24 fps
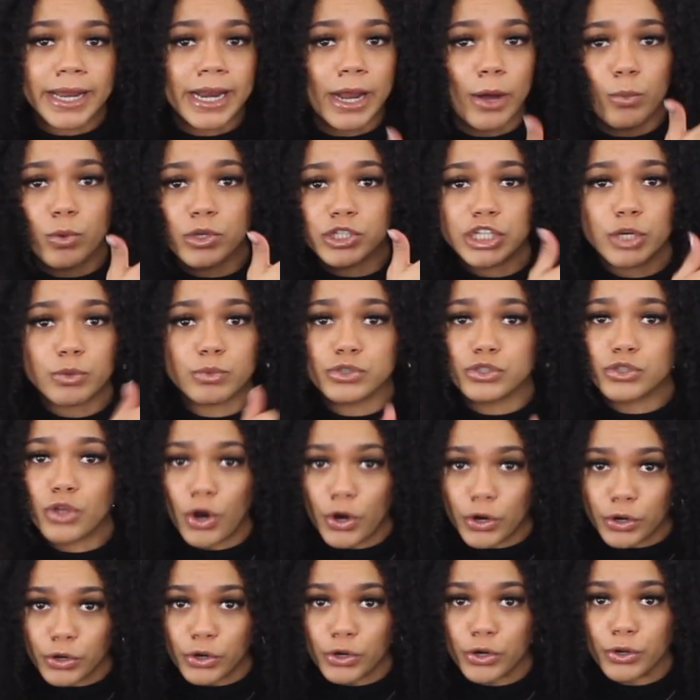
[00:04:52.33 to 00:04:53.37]
And I wish I was
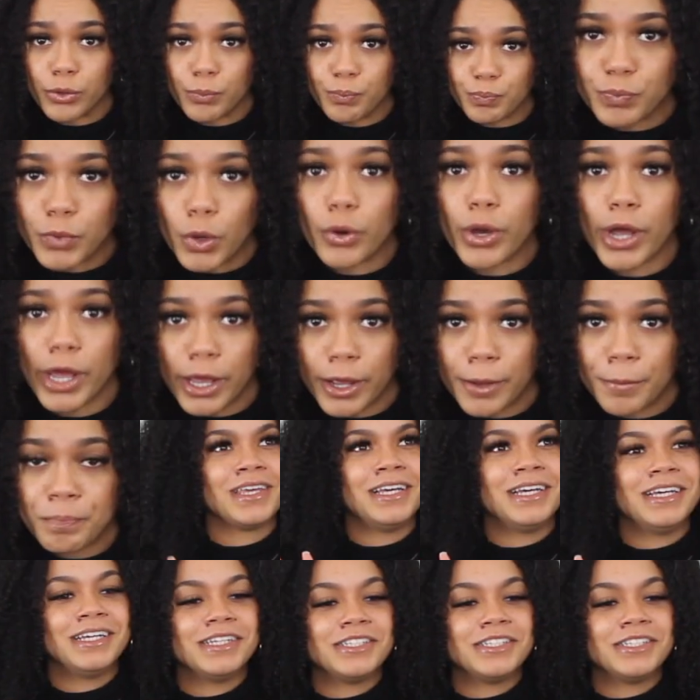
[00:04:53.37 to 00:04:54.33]
darker, okay?